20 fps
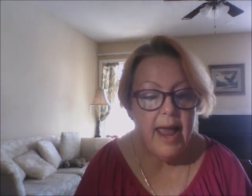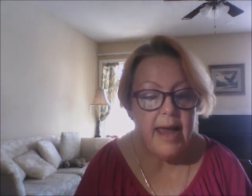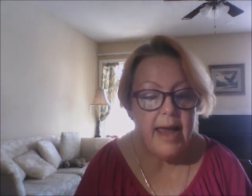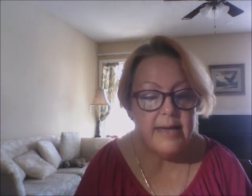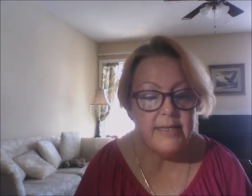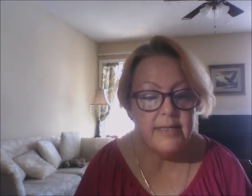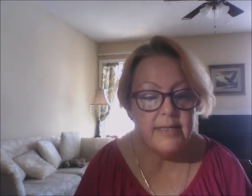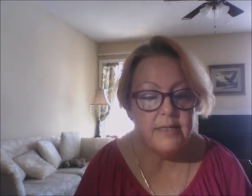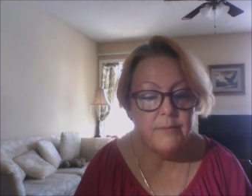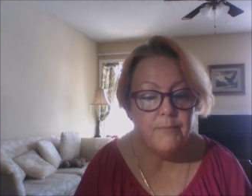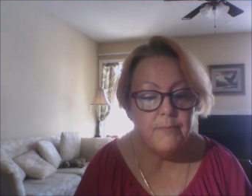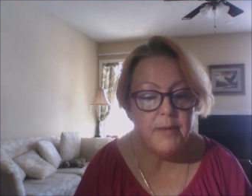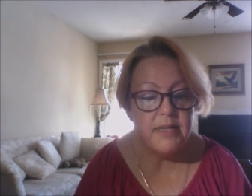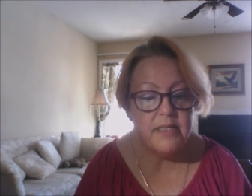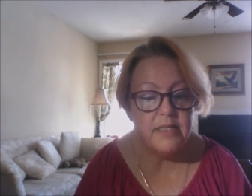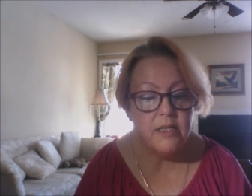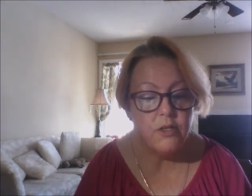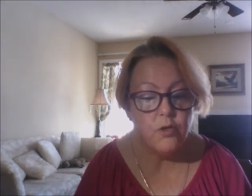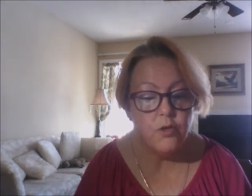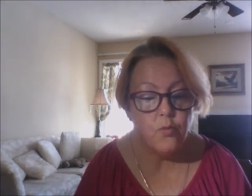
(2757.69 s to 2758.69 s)
Hadn't a
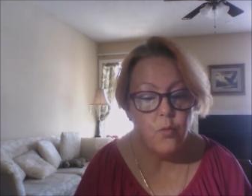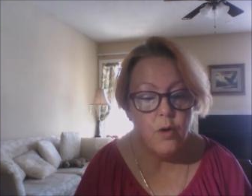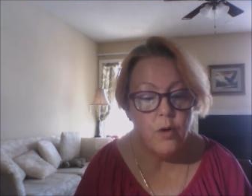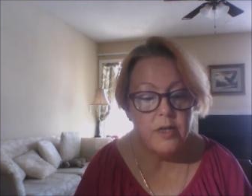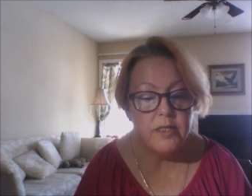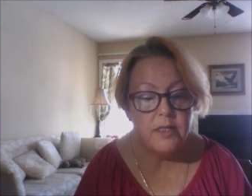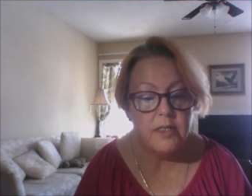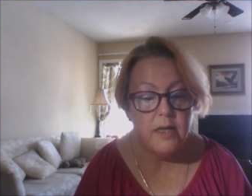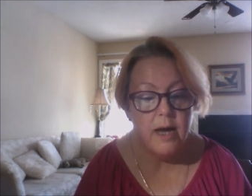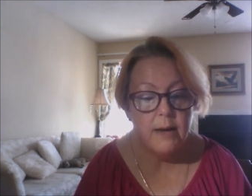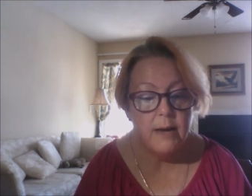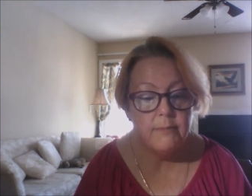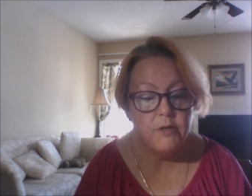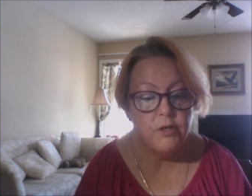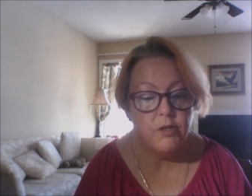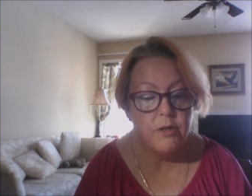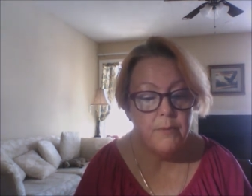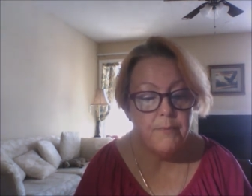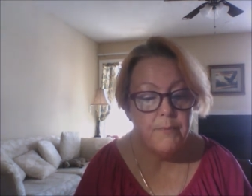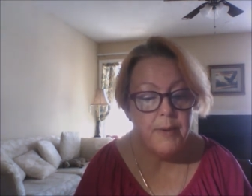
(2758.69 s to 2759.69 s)
message once come
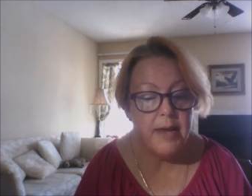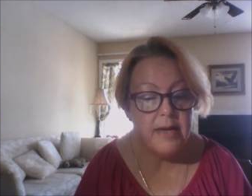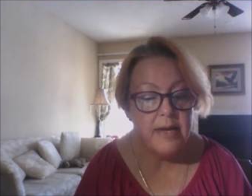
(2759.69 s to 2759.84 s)
to the